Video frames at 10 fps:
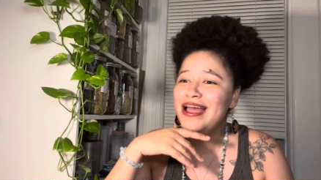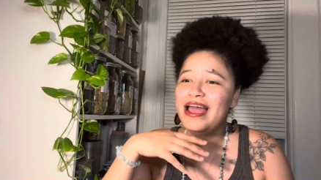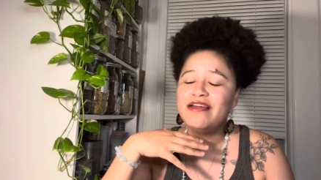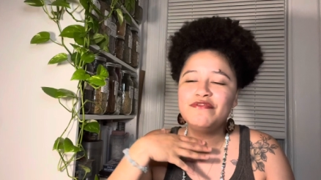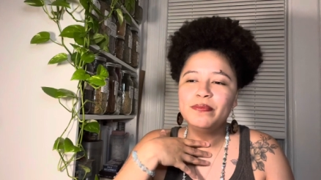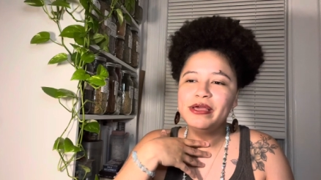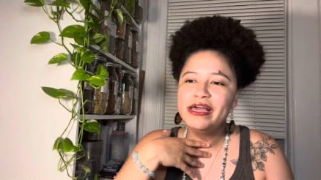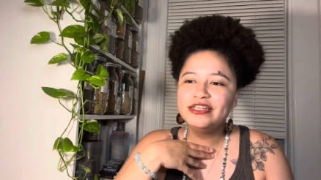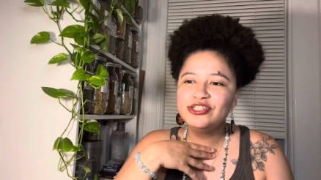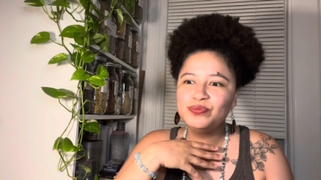and for me,
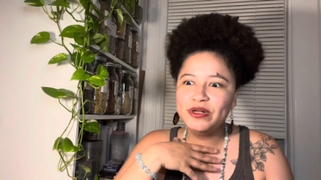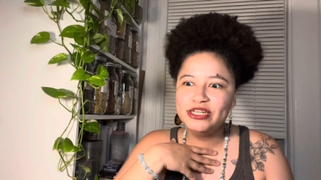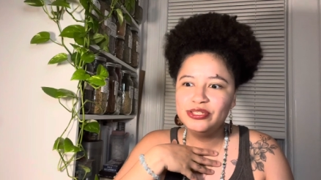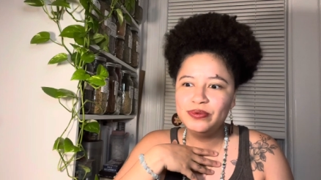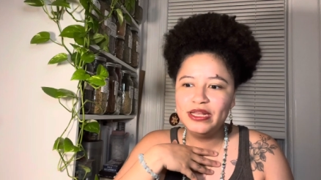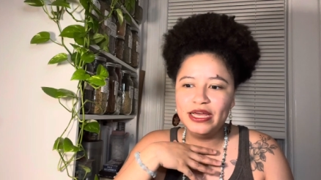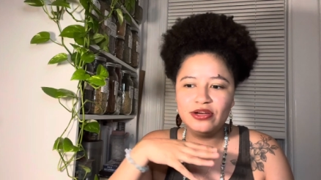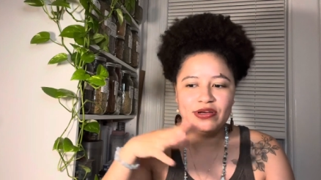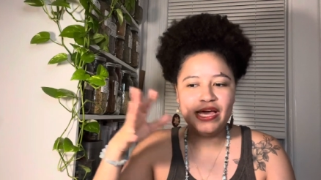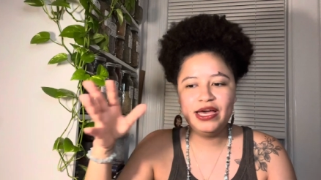I just went into it like,
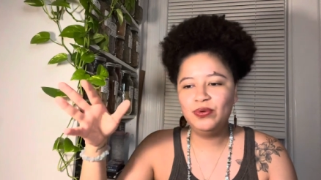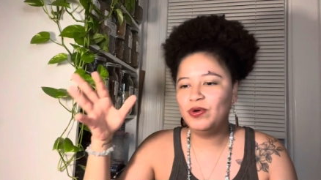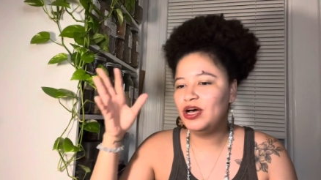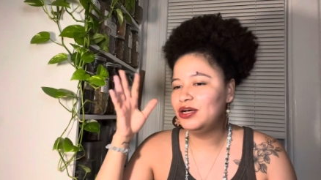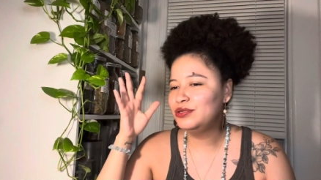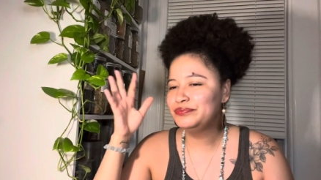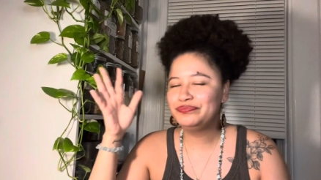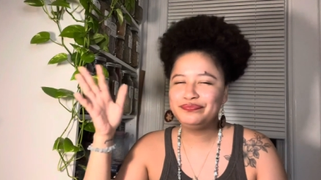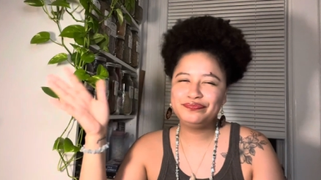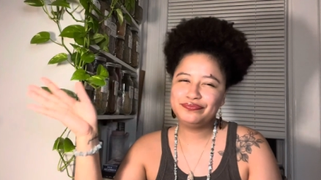okay, well,
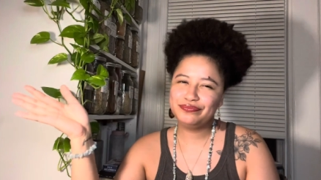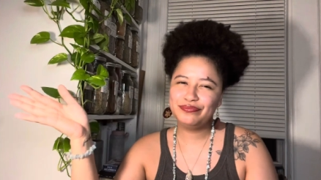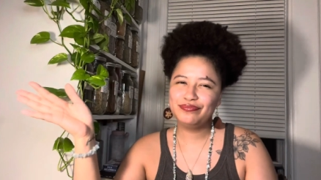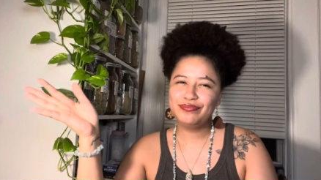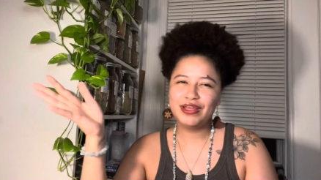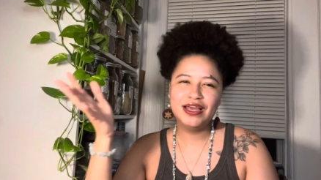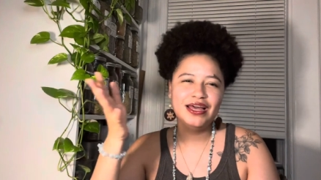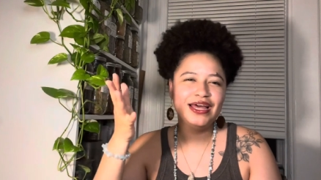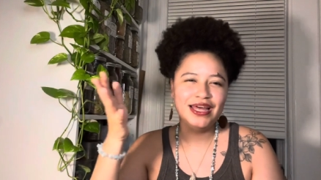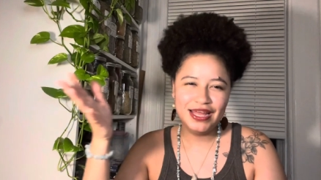
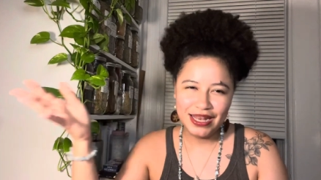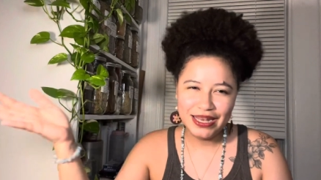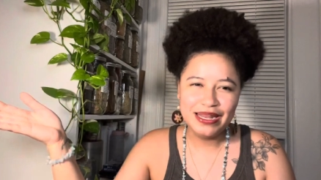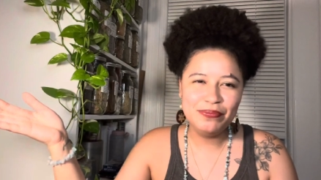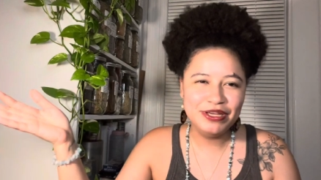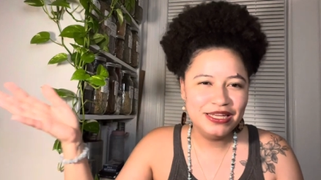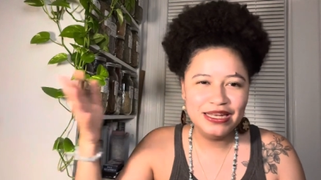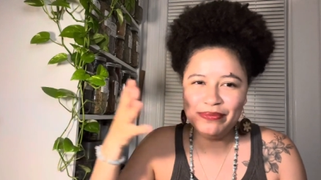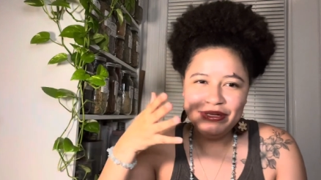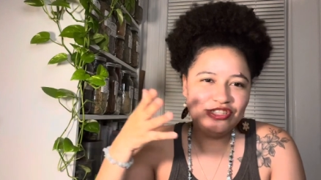let me
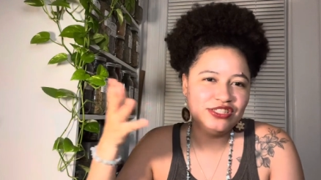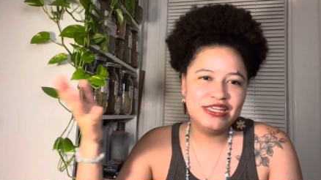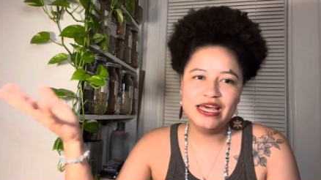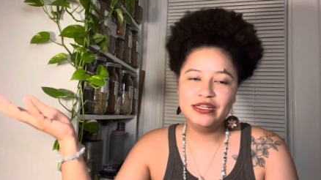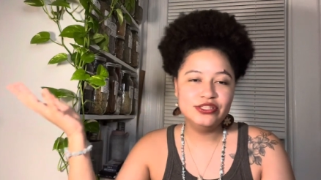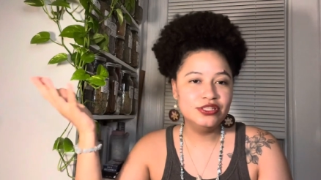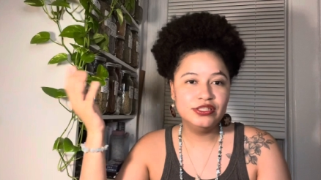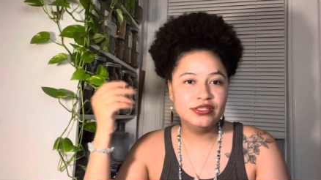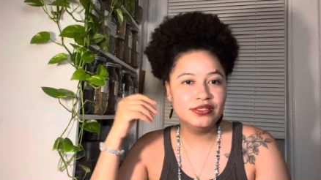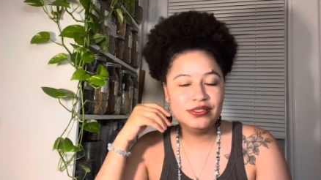let me just get into
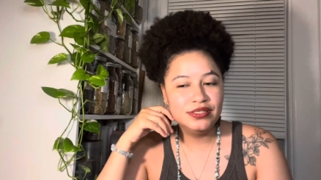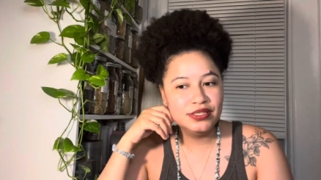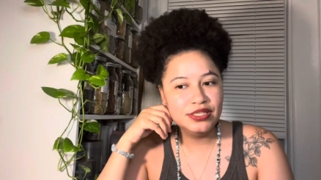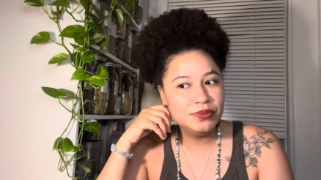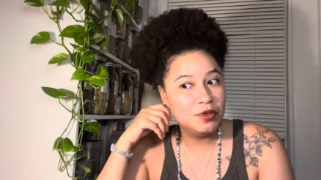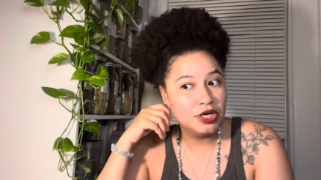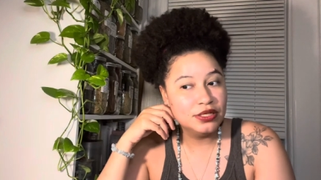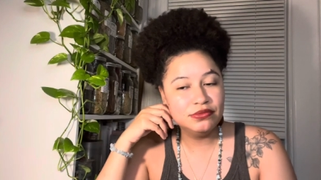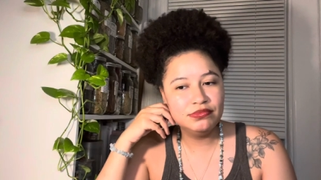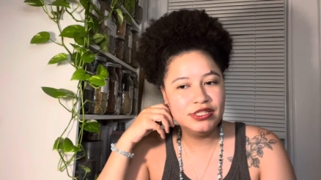this this book
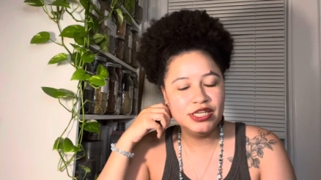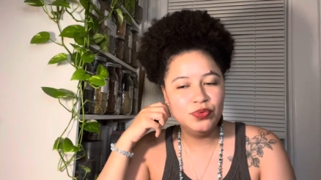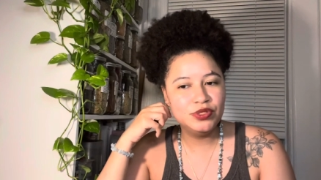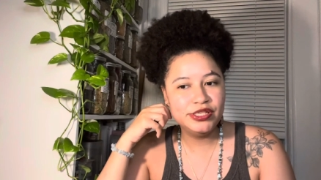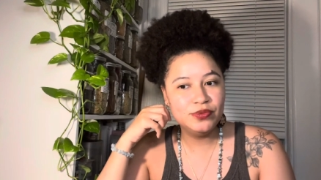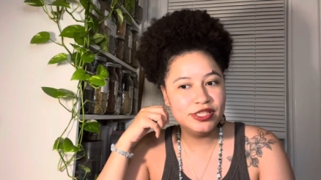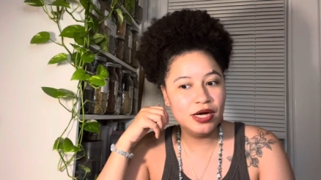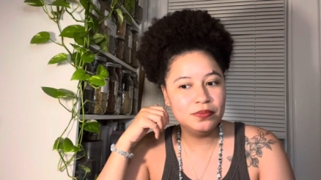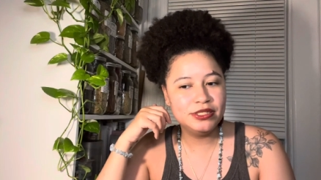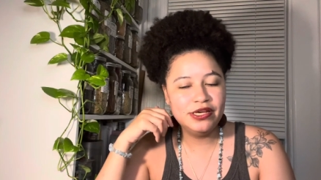and see see what's
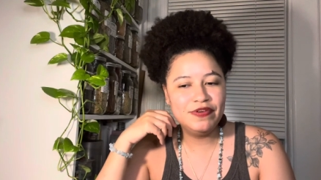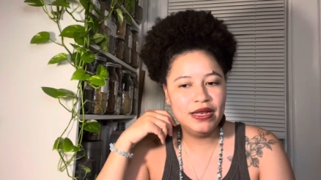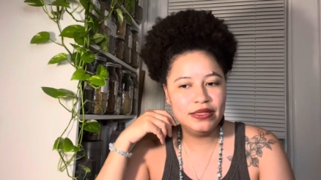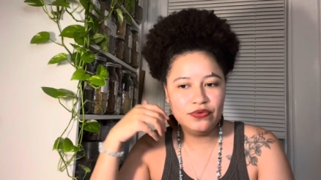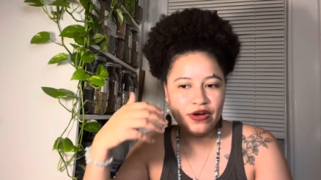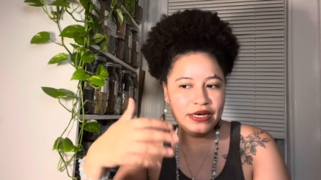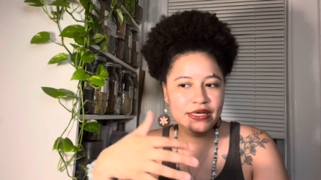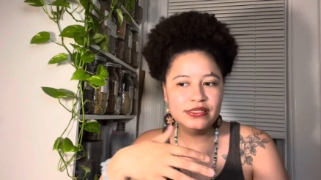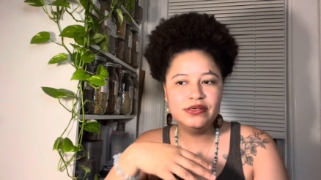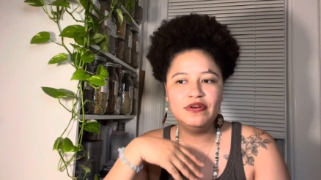up see if i like the
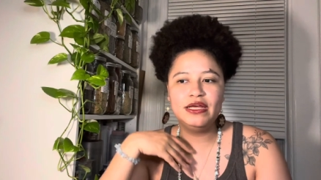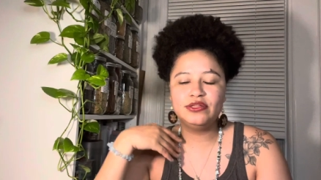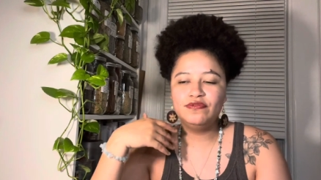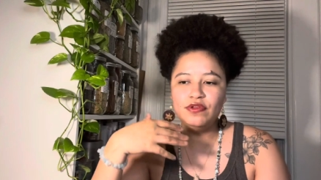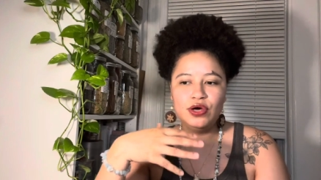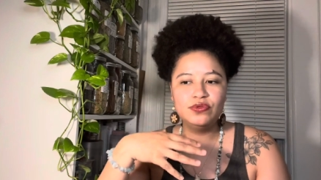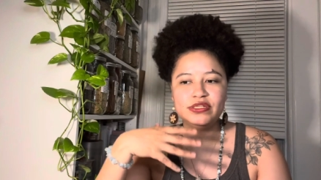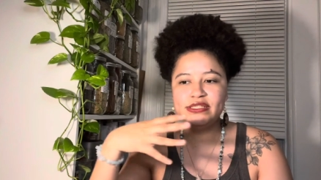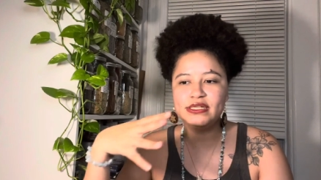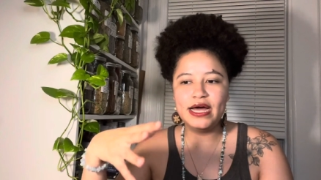writing see if i like the flow the
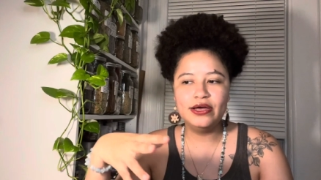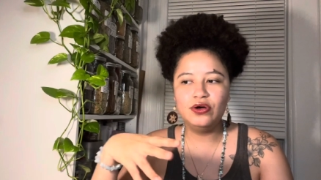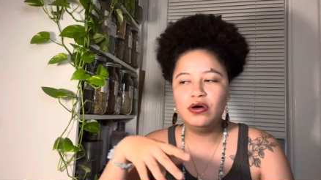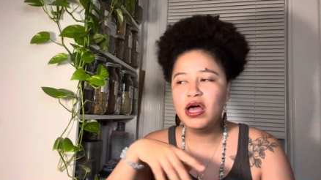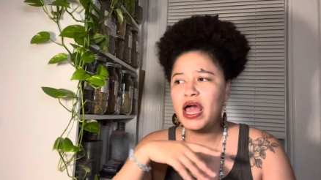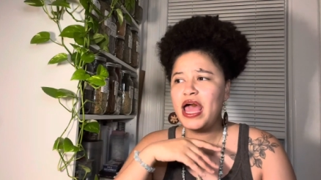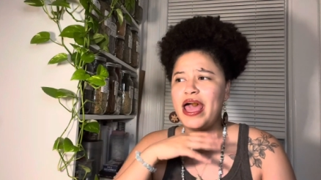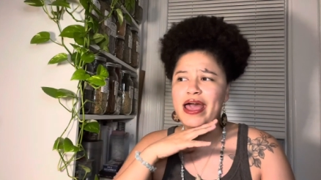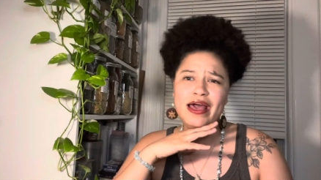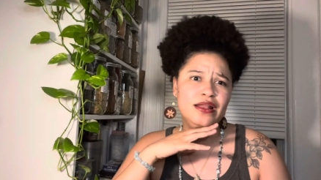style
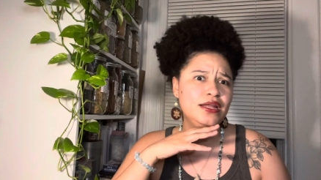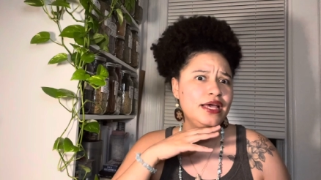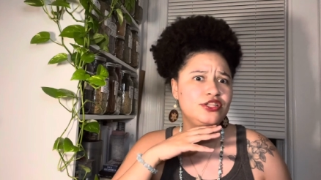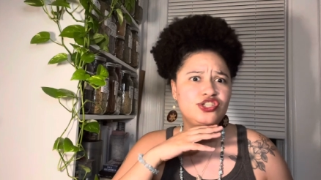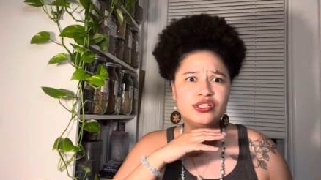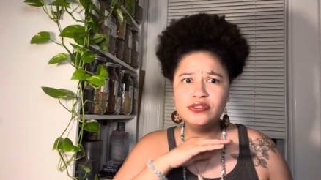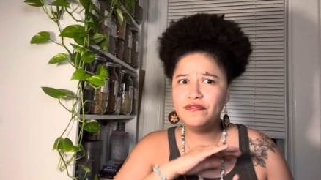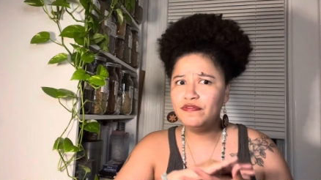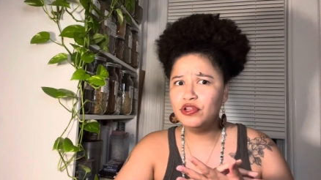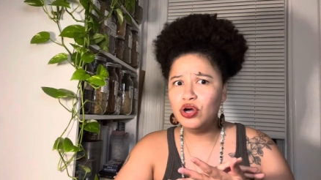and it just
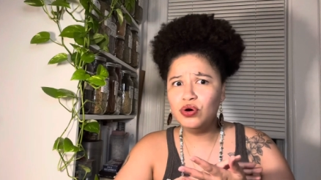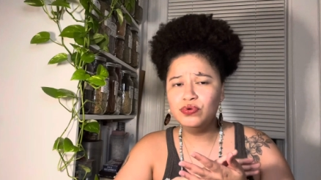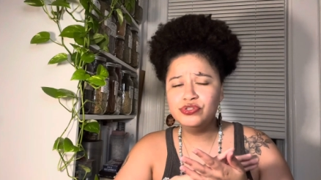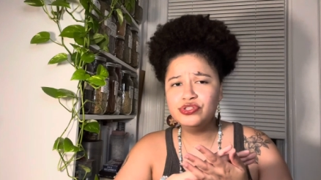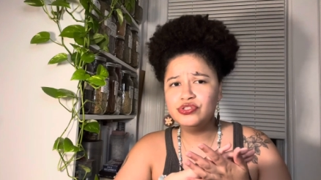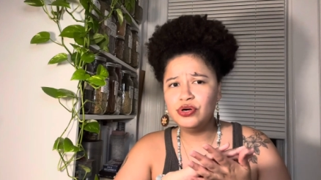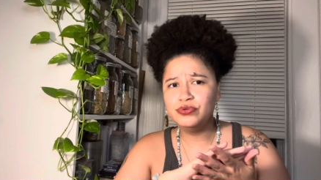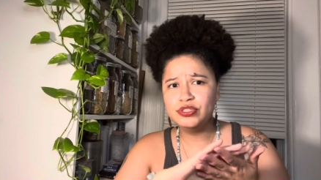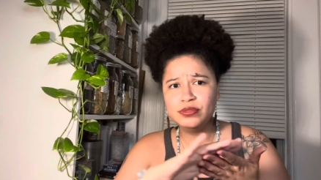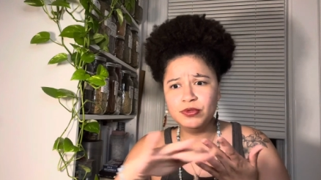flows so
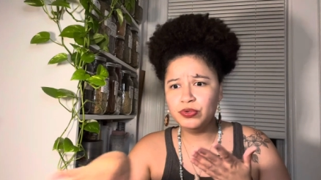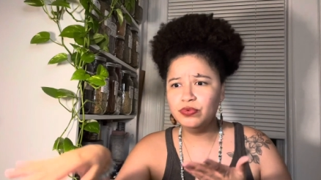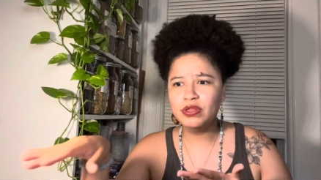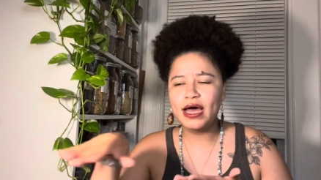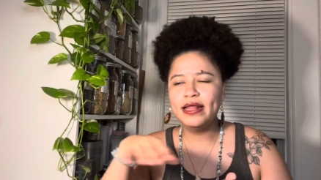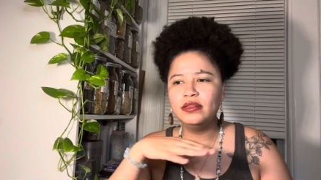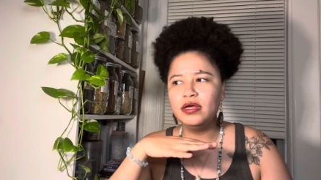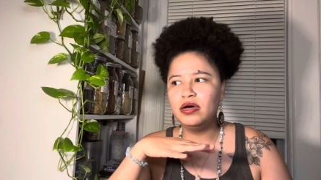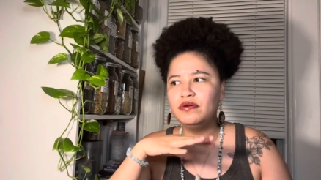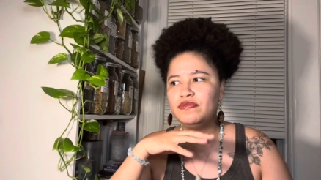smooth i
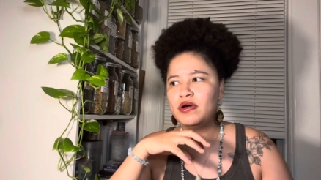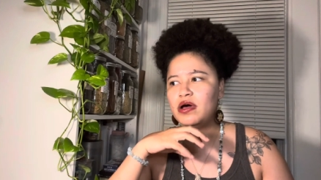love